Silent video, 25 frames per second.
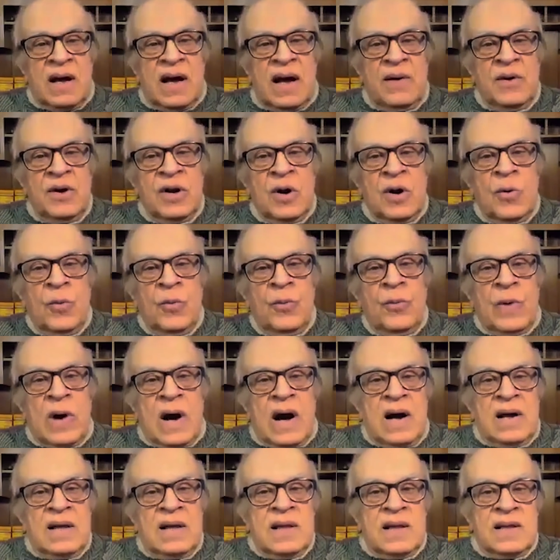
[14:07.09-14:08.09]

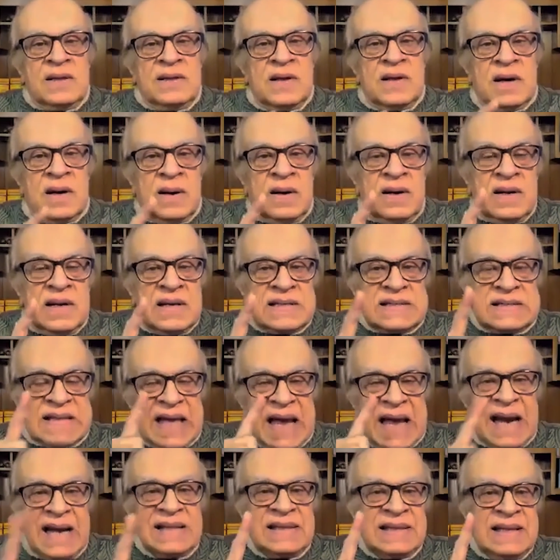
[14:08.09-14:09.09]
The
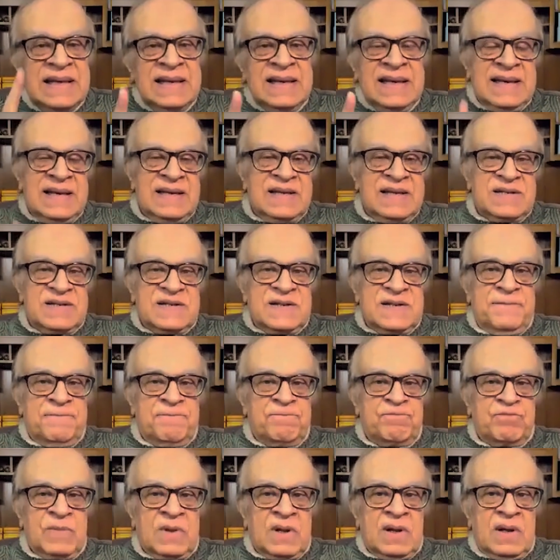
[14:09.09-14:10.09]
sad thing is
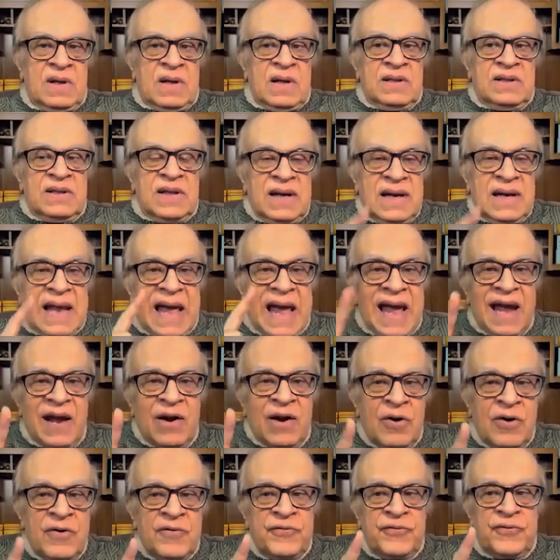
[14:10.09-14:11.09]
the lack
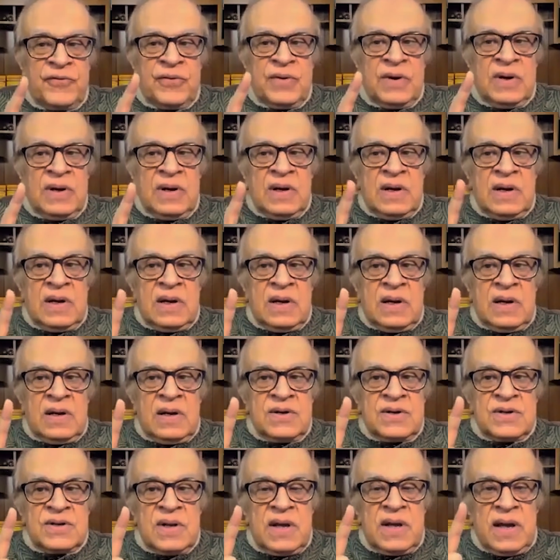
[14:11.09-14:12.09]
of
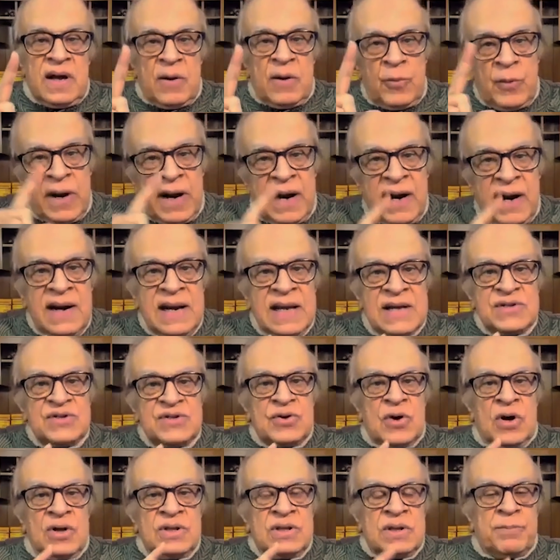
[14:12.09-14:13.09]
awareness
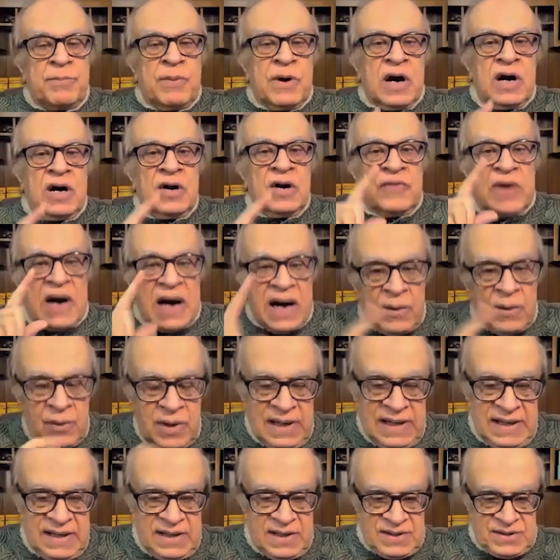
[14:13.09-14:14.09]
on the part of our
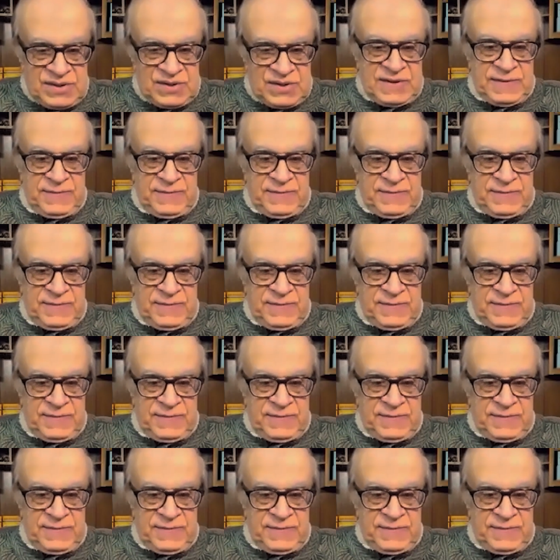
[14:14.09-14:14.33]
leaders.